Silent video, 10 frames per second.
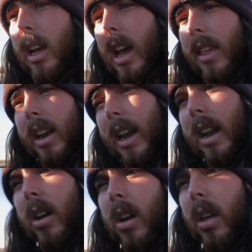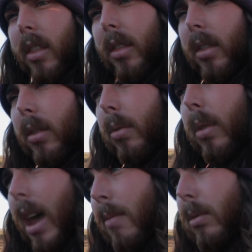and then I gotta haul
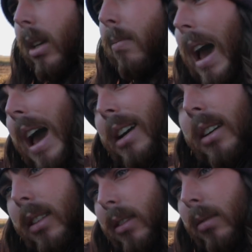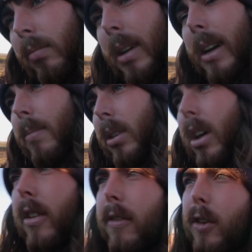the empty back, pick up
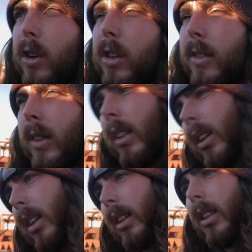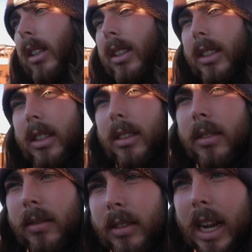another full, and then
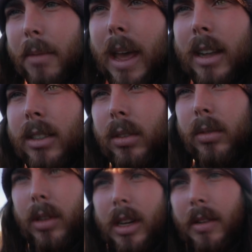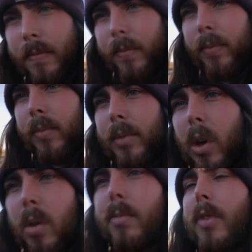take it back to the
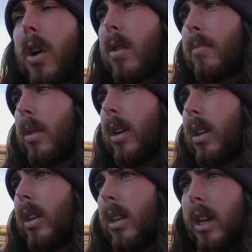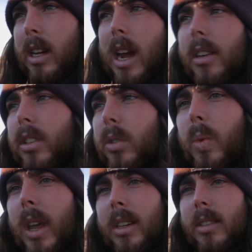home farm and kind of just
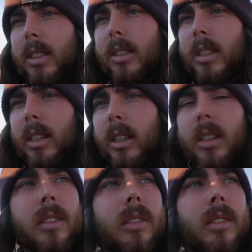wait to see.